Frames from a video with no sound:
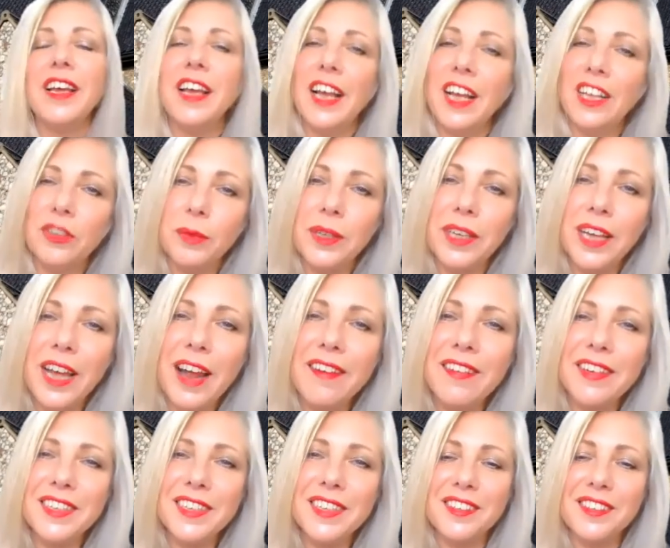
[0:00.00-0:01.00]
as we
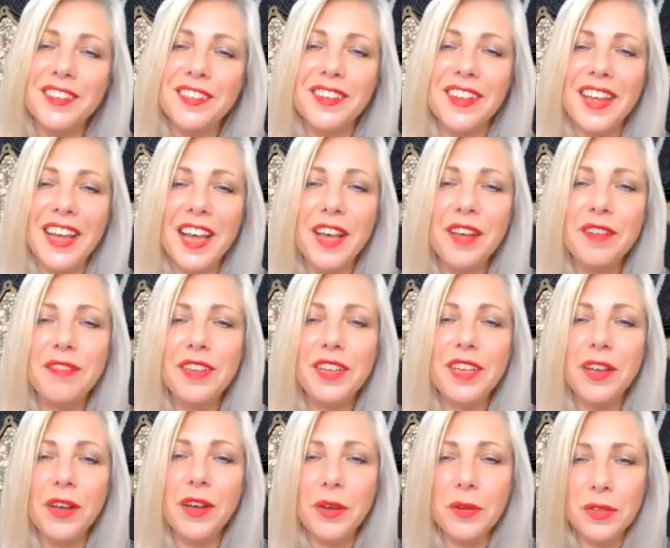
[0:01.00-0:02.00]
carried it to the
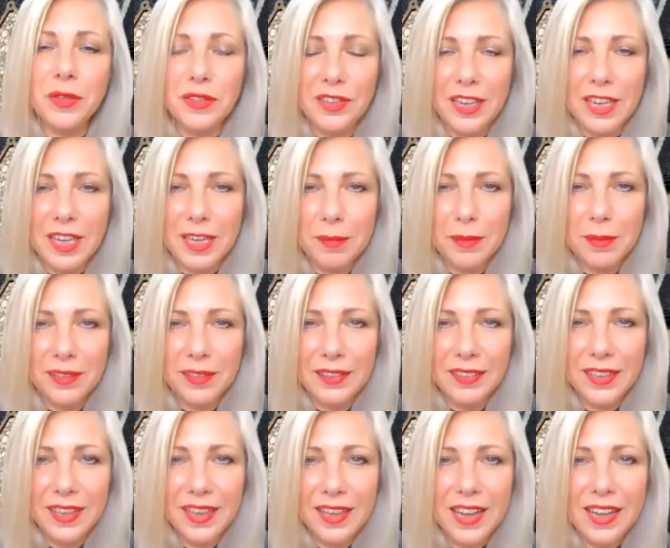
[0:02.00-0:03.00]
heavy oak table
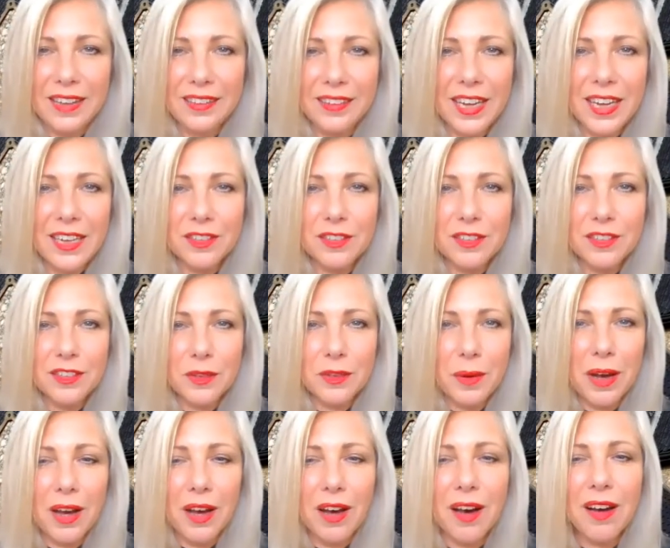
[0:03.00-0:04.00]
and ate to
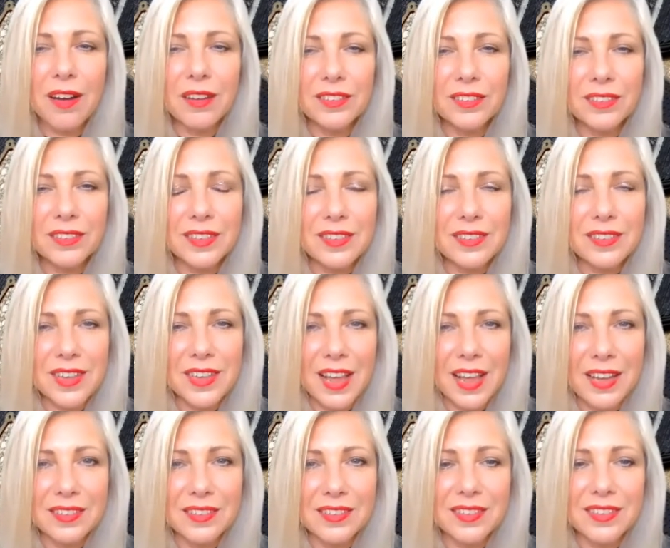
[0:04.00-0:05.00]
our heart's
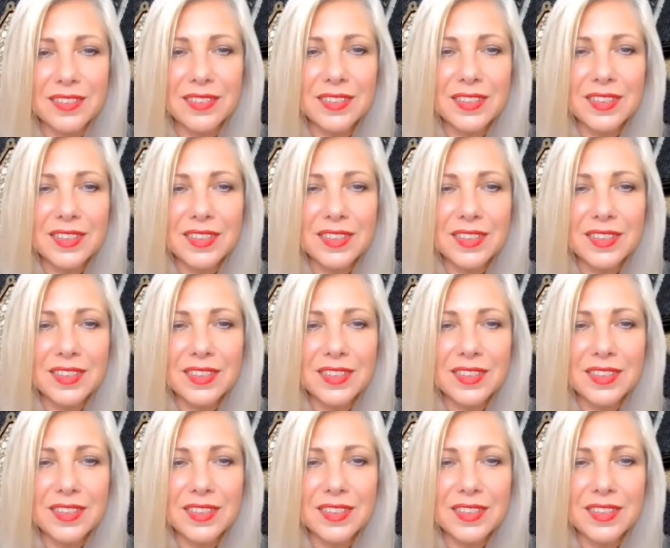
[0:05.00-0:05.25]
content.